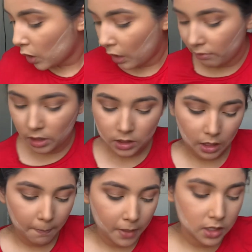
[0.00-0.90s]
grabbing
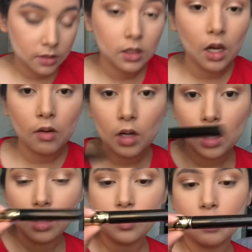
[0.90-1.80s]
some
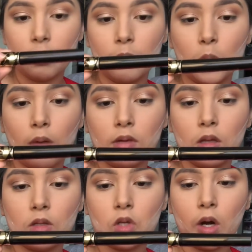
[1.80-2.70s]
mascara. So I'm gonna be grabbing
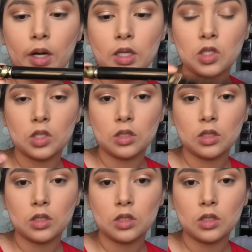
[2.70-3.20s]
the Tarte